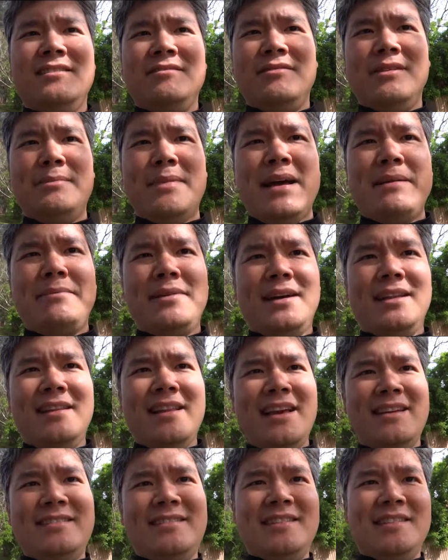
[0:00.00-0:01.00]
Remember,
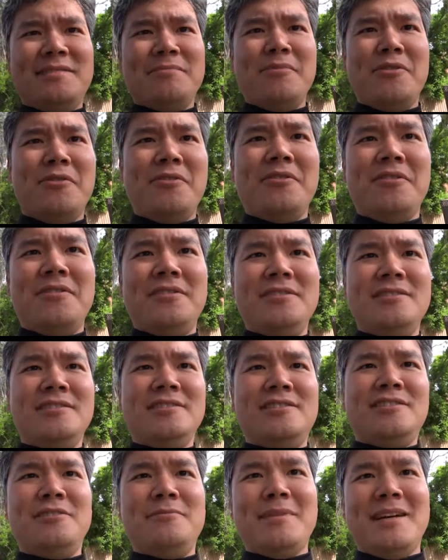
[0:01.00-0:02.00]
less is more.
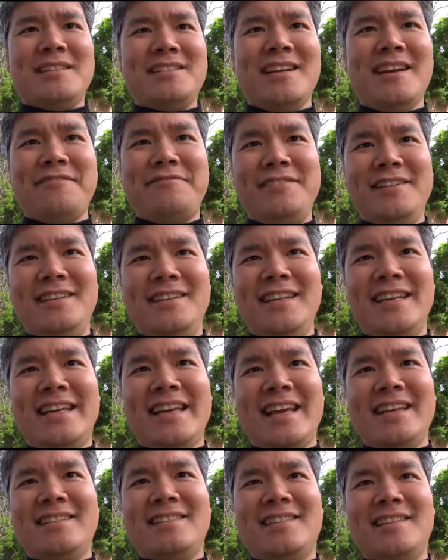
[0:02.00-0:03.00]
Too much effort
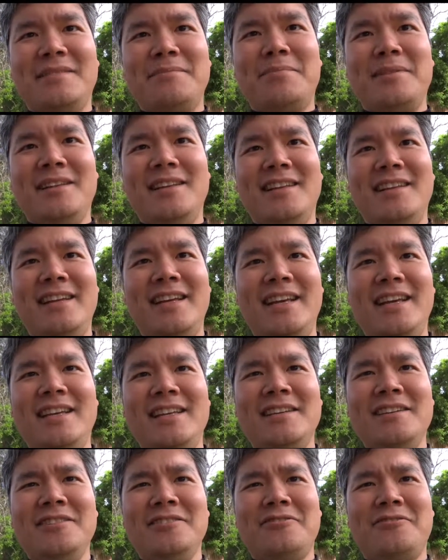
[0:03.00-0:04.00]
negates the ability
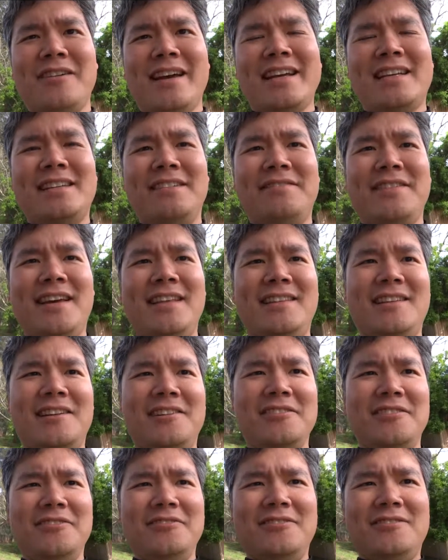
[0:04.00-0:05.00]
to activate the
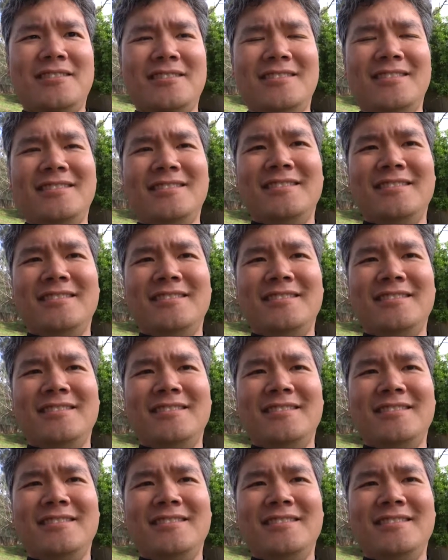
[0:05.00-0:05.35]
glutes.